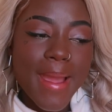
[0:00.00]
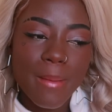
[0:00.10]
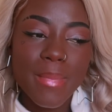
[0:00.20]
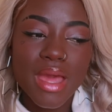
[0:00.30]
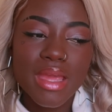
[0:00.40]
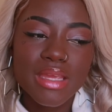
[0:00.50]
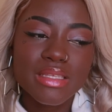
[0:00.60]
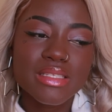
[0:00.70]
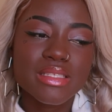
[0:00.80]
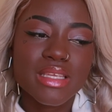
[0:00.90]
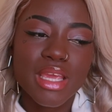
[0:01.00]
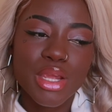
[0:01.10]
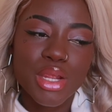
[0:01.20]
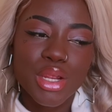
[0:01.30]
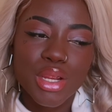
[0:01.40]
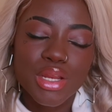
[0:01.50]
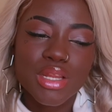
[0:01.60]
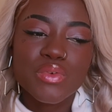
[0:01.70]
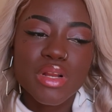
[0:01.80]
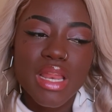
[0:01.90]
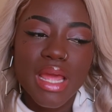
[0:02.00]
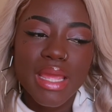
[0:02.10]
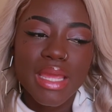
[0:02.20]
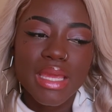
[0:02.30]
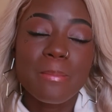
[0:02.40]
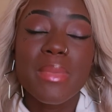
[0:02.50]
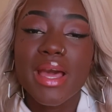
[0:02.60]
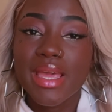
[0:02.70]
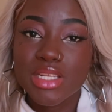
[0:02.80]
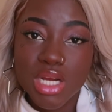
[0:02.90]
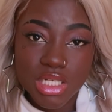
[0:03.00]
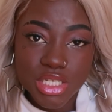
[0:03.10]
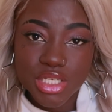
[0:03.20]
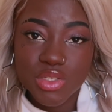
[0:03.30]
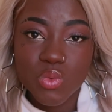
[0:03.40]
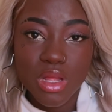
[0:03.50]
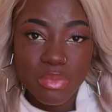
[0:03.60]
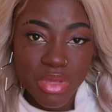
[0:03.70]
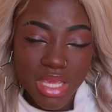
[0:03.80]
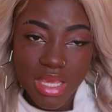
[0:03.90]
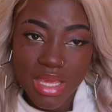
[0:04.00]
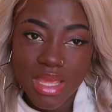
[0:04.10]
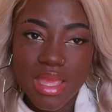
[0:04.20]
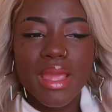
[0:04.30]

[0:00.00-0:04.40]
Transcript: Am I scared for like my daughter's well-being?